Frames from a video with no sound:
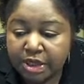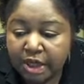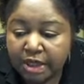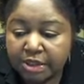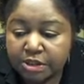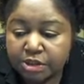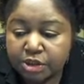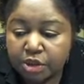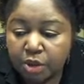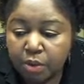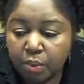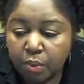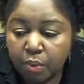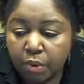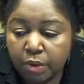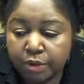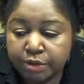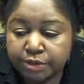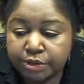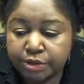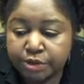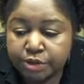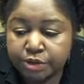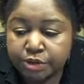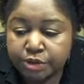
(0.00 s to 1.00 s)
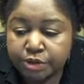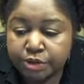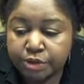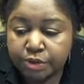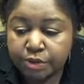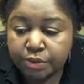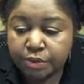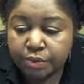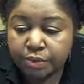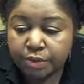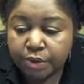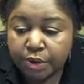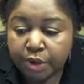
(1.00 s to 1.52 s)
I don't want to
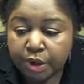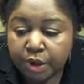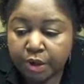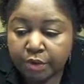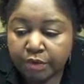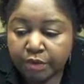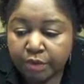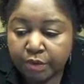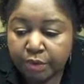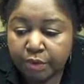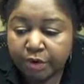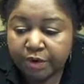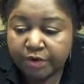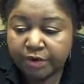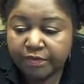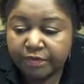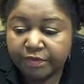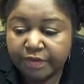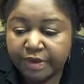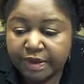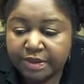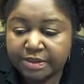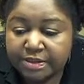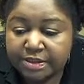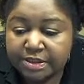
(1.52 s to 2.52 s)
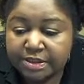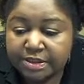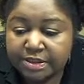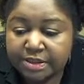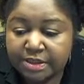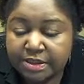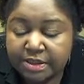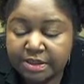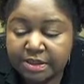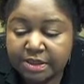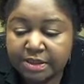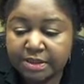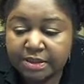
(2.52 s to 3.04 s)
do the quick fix
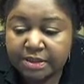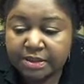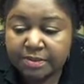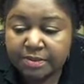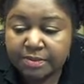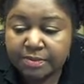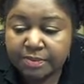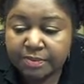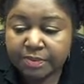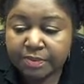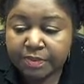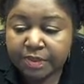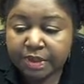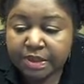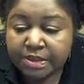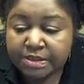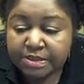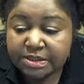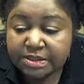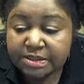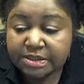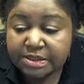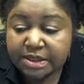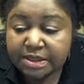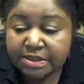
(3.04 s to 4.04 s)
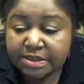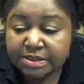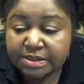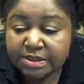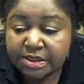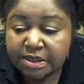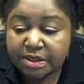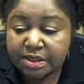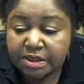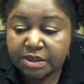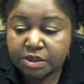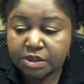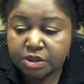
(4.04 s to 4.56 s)
since I
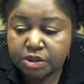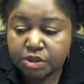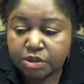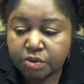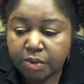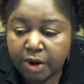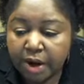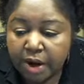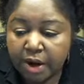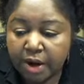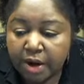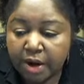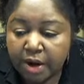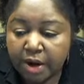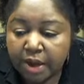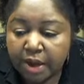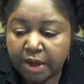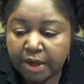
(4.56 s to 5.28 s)
sit under the dryer